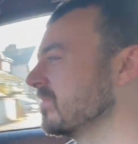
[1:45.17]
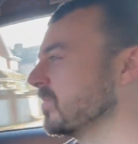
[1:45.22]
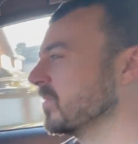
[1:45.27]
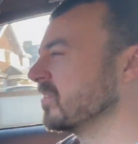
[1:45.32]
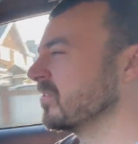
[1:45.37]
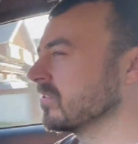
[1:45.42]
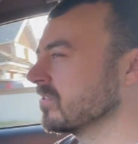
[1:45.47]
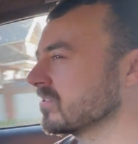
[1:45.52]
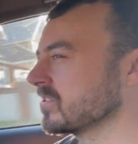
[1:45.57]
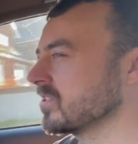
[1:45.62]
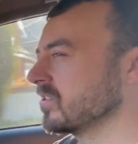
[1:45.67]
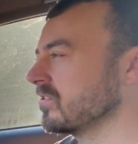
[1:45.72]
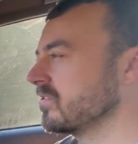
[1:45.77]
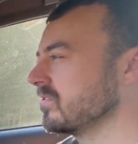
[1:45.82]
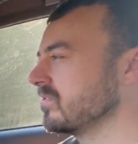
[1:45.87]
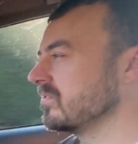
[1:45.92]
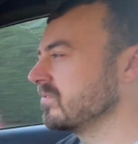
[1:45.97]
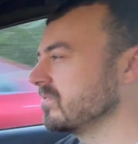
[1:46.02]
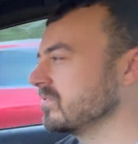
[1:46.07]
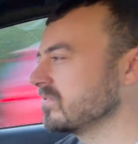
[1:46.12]
but not
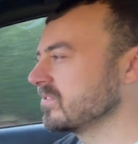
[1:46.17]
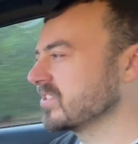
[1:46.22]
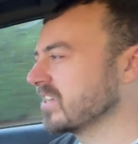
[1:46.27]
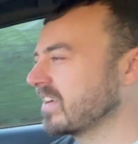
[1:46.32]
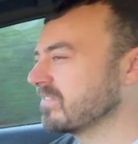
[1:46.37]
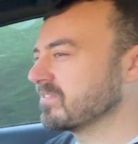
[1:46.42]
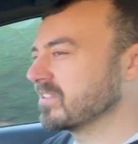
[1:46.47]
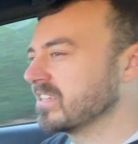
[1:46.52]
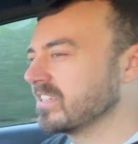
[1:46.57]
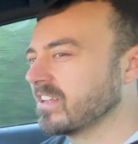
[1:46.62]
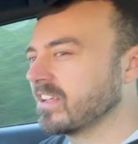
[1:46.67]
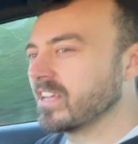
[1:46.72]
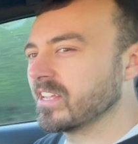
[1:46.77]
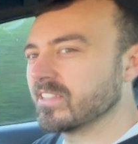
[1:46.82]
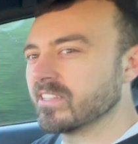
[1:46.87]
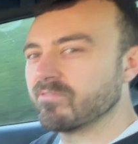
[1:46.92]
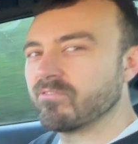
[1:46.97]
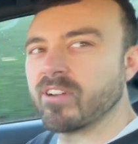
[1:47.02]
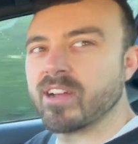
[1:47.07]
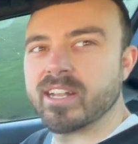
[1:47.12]
too chabby.
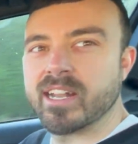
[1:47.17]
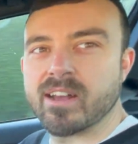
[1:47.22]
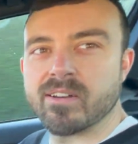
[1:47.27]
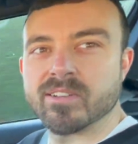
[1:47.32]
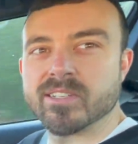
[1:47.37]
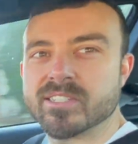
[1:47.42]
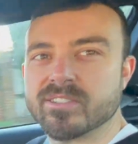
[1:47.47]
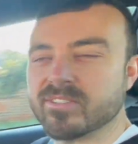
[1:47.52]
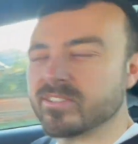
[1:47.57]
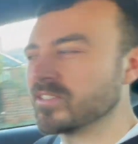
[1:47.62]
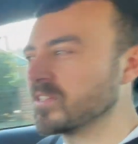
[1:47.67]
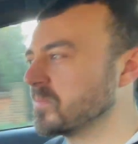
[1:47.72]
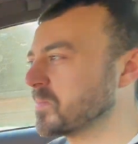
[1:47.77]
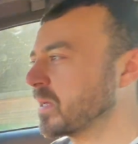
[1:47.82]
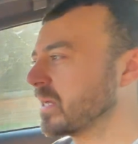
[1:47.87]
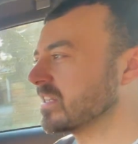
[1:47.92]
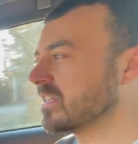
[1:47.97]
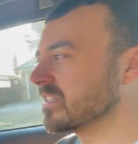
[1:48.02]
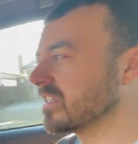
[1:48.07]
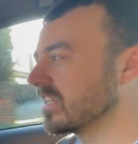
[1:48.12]
Like right now, it's not too
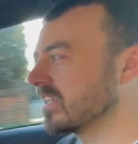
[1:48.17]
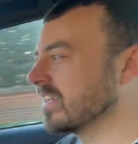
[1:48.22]
bad, is it?